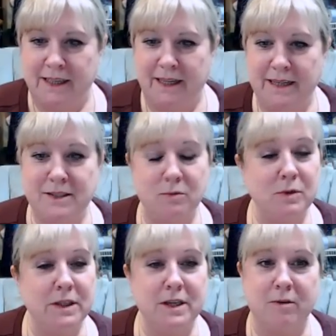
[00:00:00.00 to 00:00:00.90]
It's a
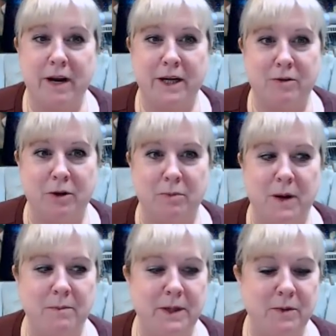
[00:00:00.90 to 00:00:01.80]
really great group.
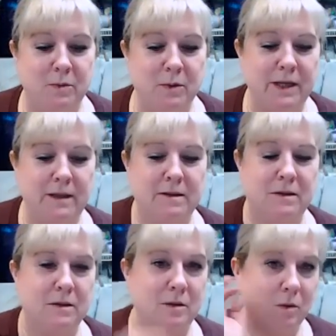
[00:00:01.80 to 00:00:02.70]
I mean, we
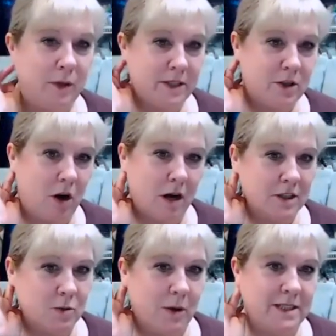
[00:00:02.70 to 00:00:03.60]
talk
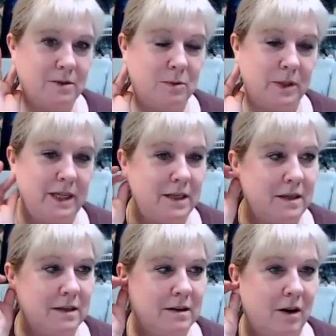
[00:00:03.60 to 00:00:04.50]
twice a week.
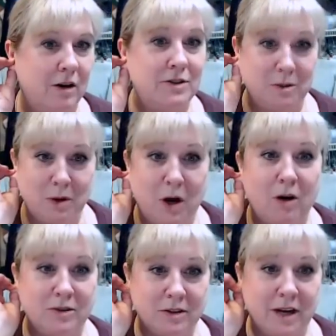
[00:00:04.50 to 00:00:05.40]
Our Zoom
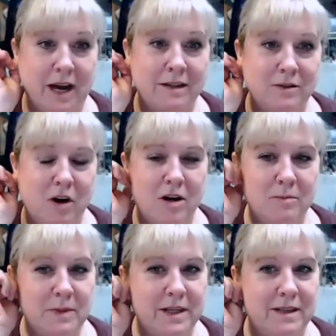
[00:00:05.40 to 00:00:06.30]
calls are kind of long
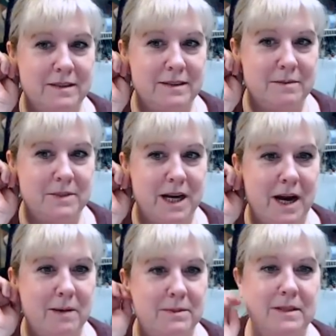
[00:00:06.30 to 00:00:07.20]
because
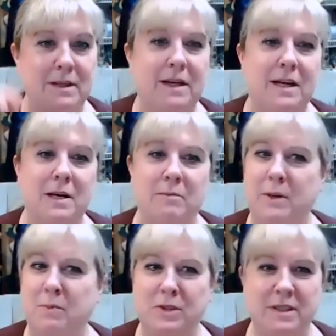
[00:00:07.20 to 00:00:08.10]
sometimes
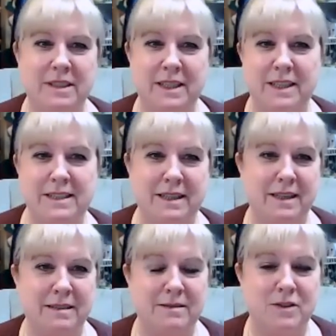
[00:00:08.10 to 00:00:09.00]
people just need
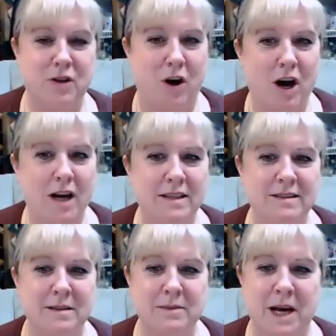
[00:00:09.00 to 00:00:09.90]
to talk and
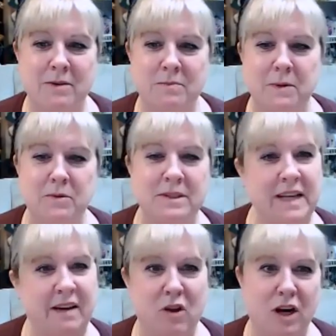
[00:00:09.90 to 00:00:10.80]
sometimes people just
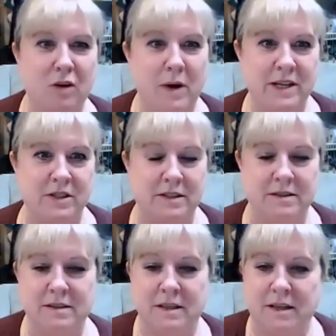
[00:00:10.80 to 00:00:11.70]
have a lot of questions.